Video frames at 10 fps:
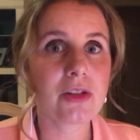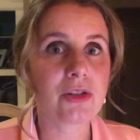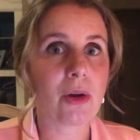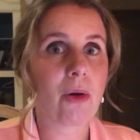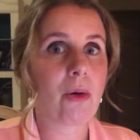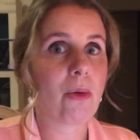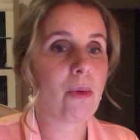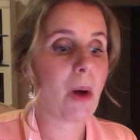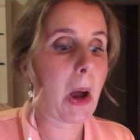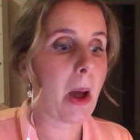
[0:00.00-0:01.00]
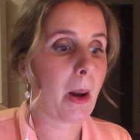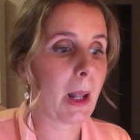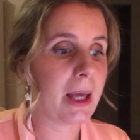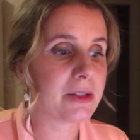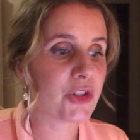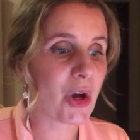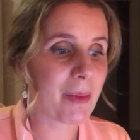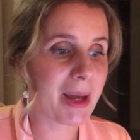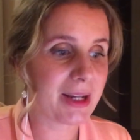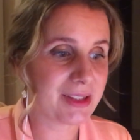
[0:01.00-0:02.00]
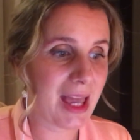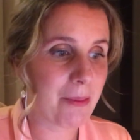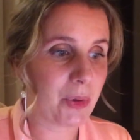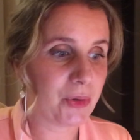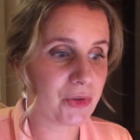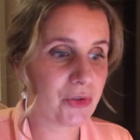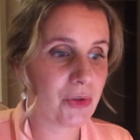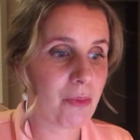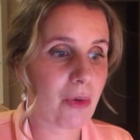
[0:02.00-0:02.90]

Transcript: So let's talk about examples.